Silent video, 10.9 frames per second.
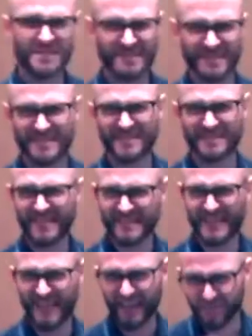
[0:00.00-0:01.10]
this is it'll
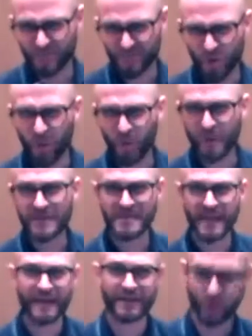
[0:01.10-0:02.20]
take a couple of weeks to
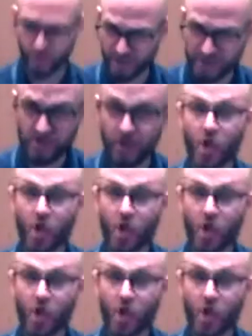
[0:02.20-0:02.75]
get into it,